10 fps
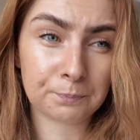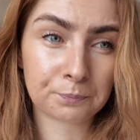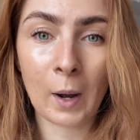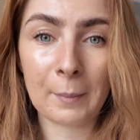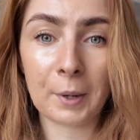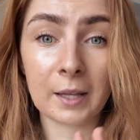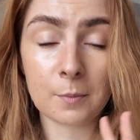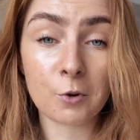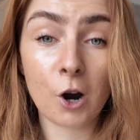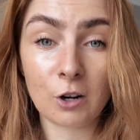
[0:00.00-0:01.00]
whereby
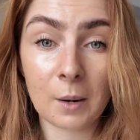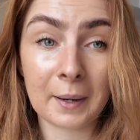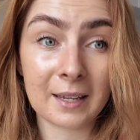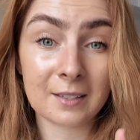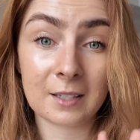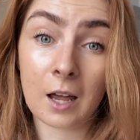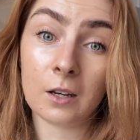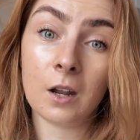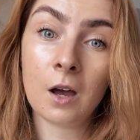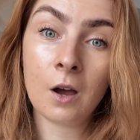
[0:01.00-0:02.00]
the programming is
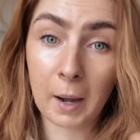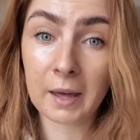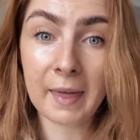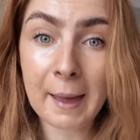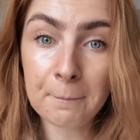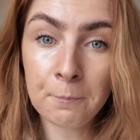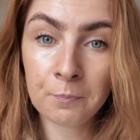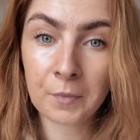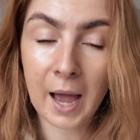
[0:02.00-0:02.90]
done by them